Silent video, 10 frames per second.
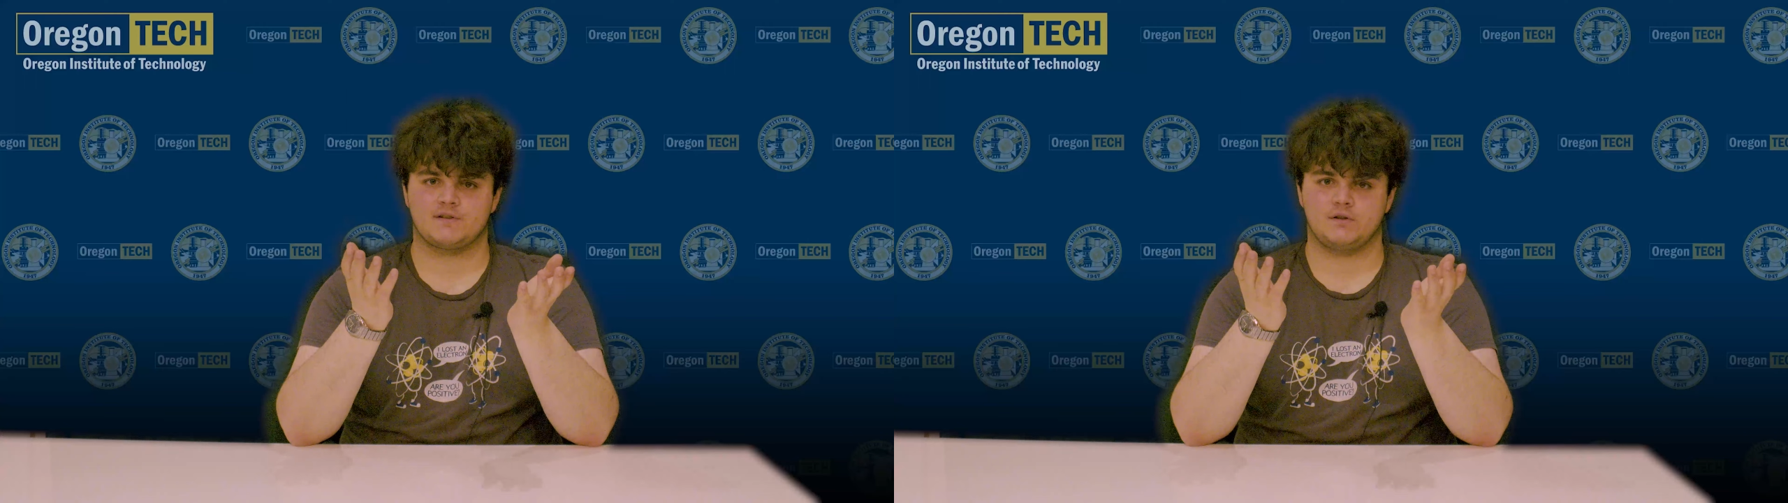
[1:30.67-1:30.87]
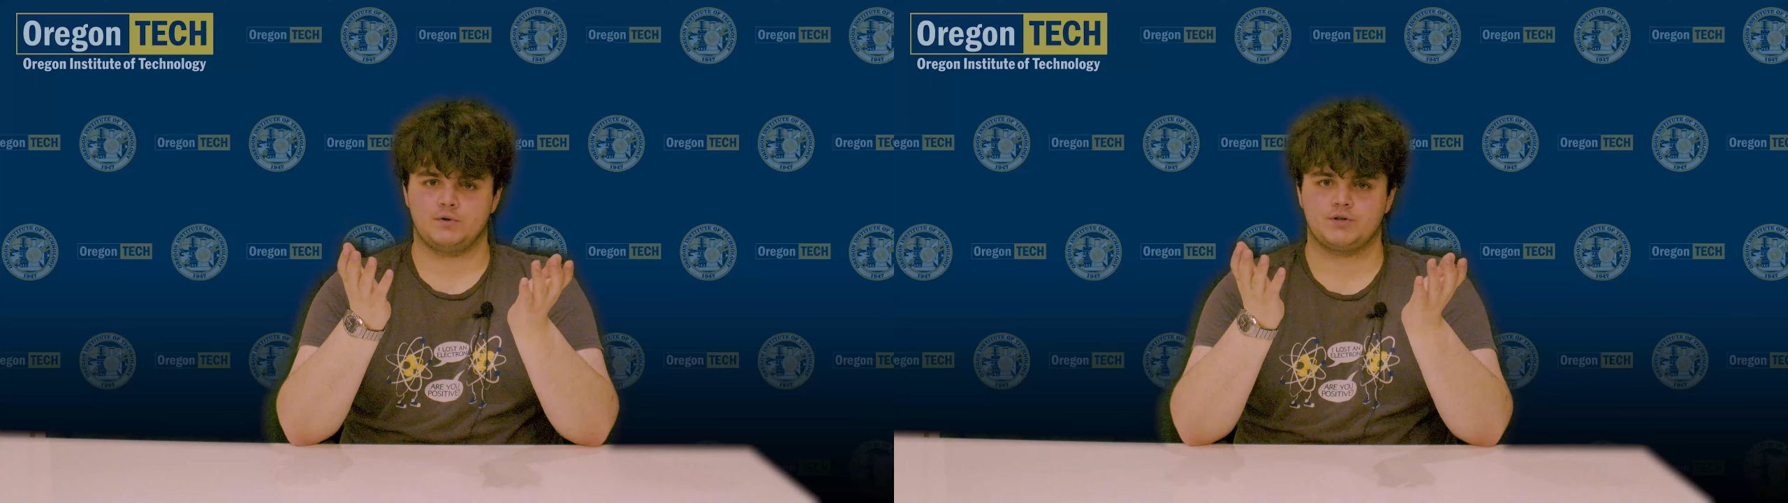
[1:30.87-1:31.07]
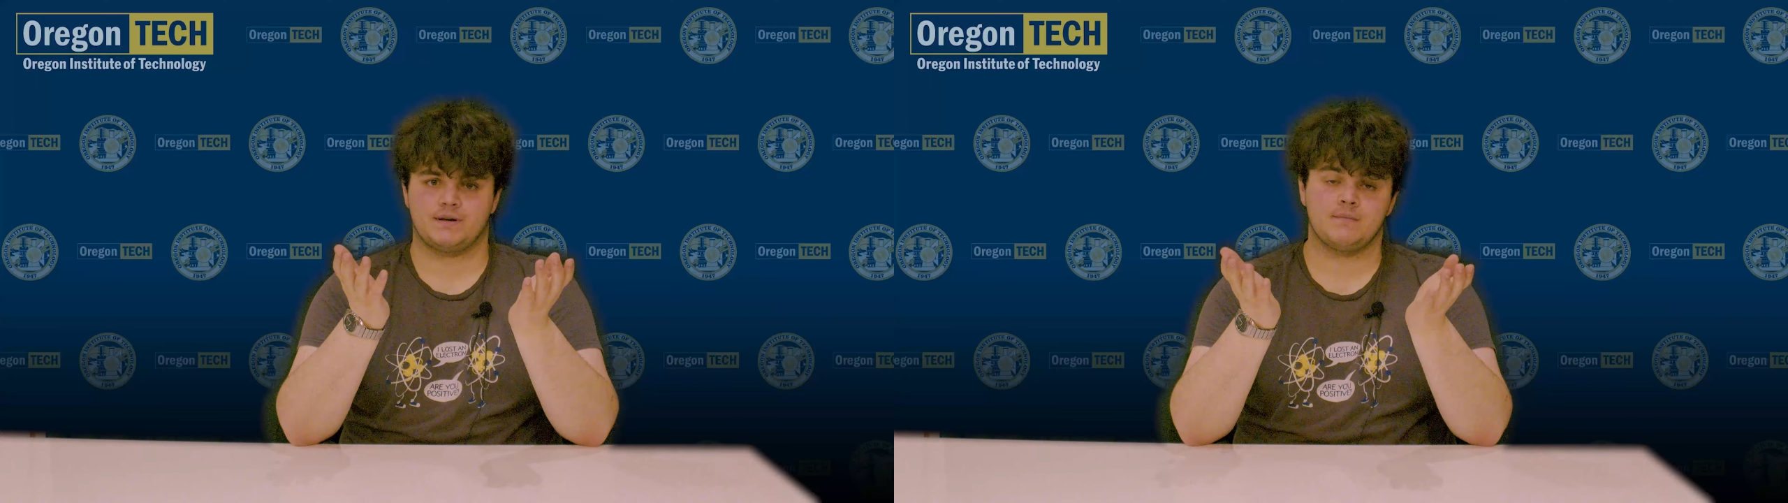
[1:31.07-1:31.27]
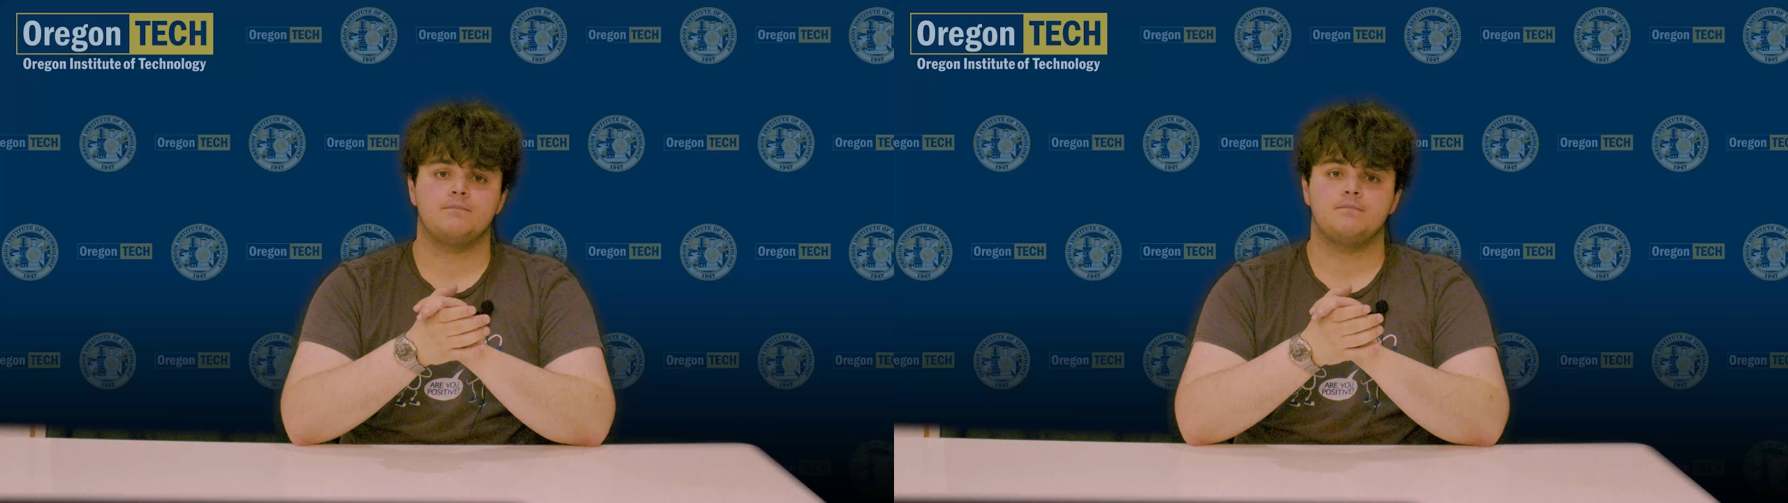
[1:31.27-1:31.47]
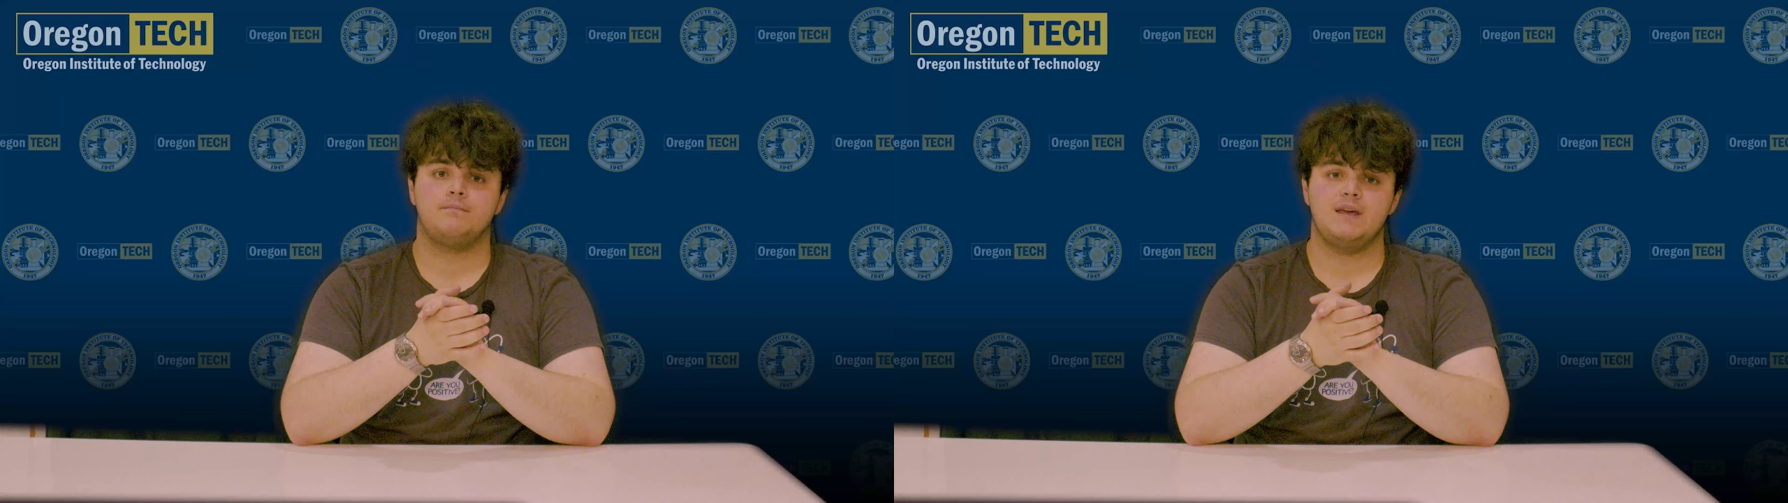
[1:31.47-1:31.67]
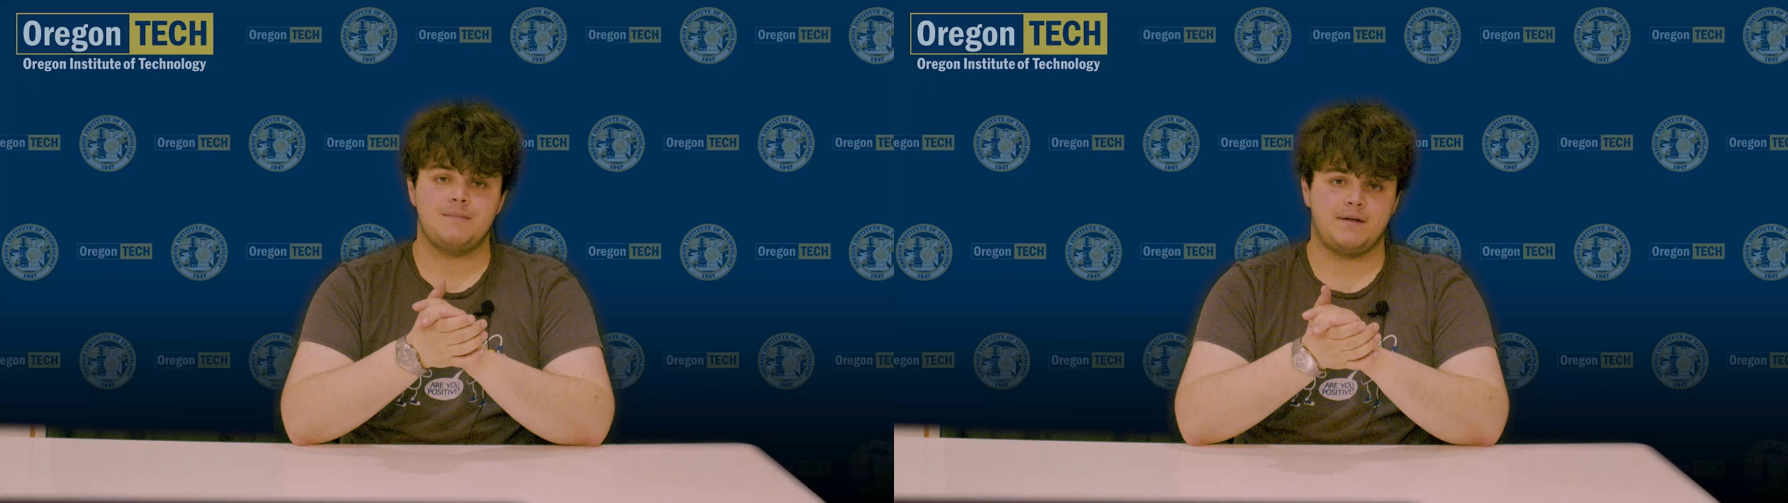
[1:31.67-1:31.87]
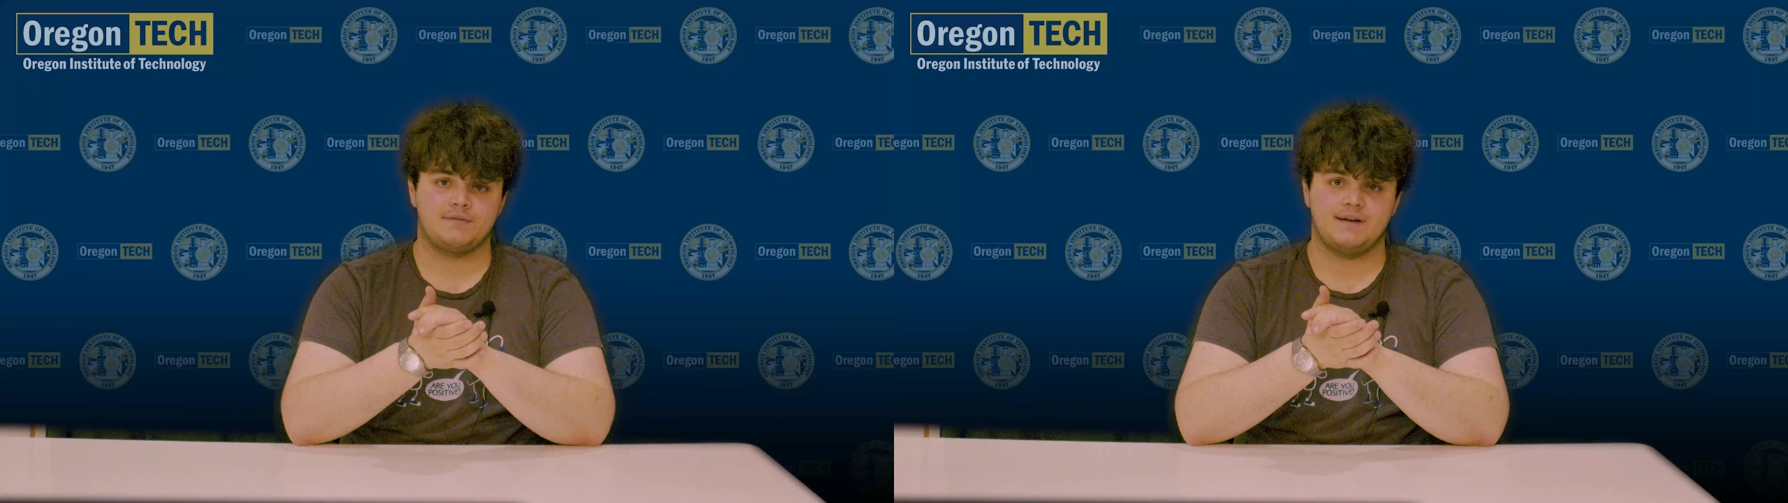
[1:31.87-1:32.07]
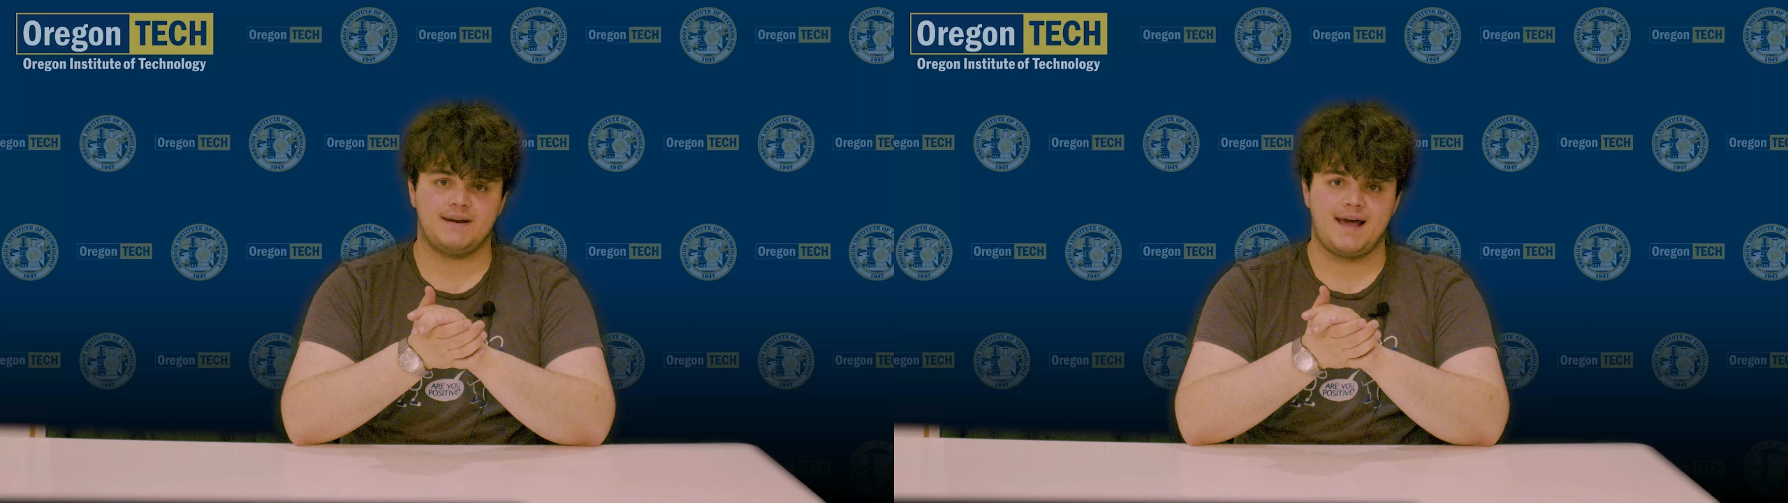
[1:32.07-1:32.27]
solution. Emails
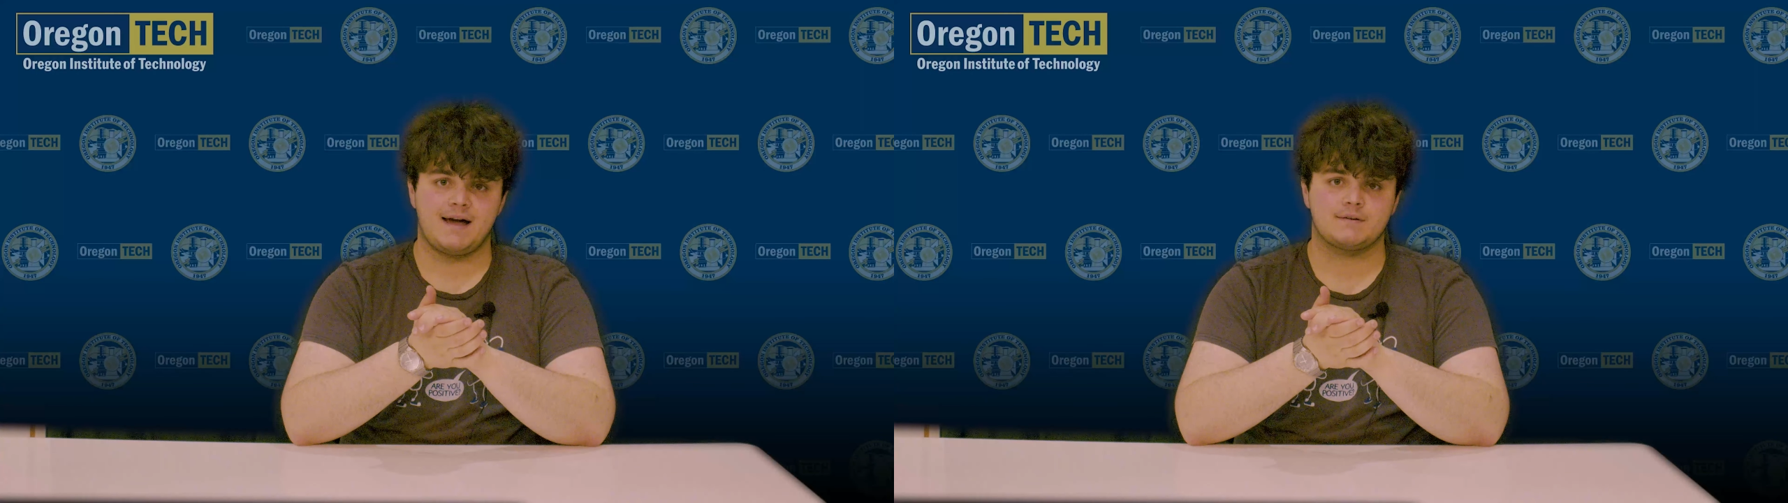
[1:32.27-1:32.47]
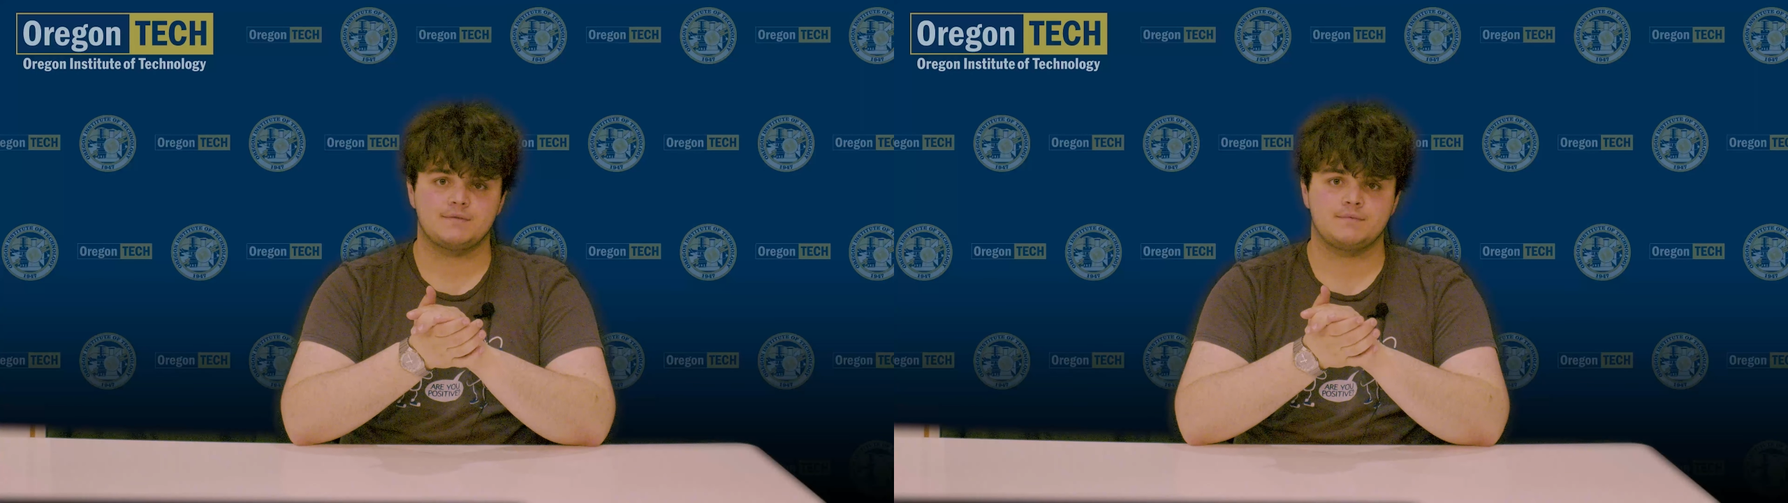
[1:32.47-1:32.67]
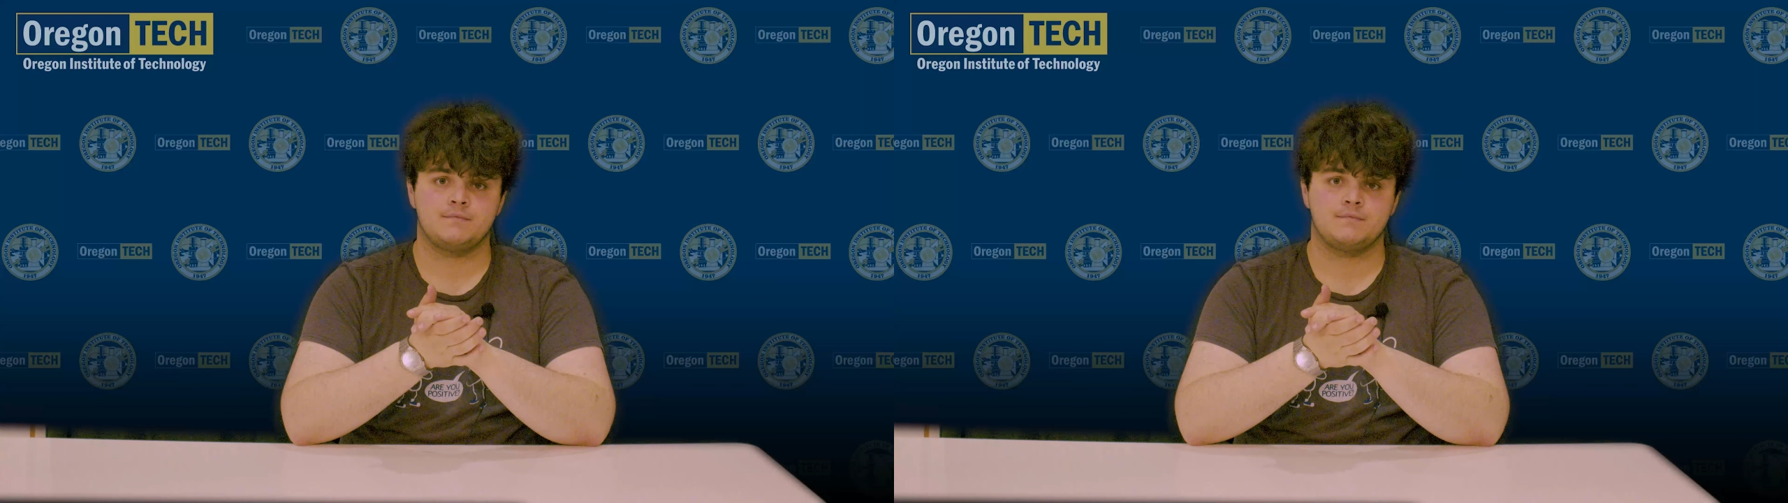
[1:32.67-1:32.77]
can get hacked.